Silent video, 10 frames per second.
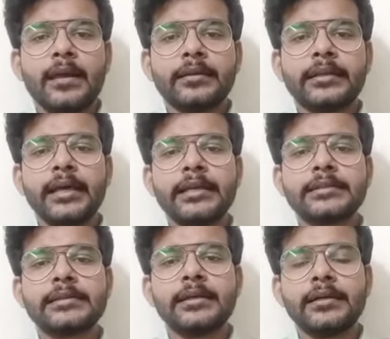There
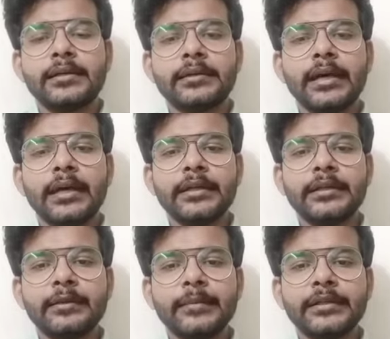is the
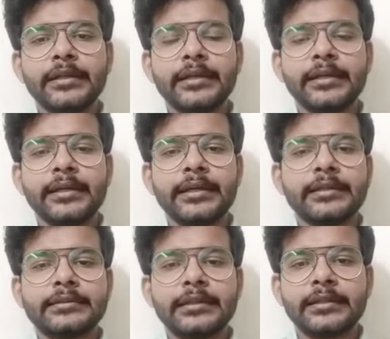another method
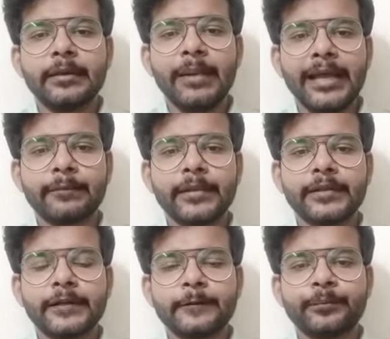is the blank
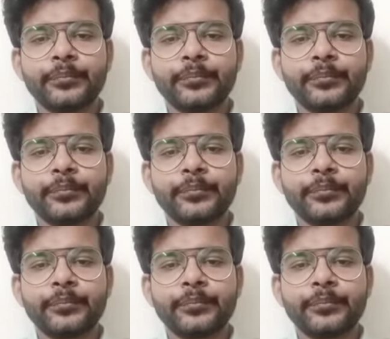method.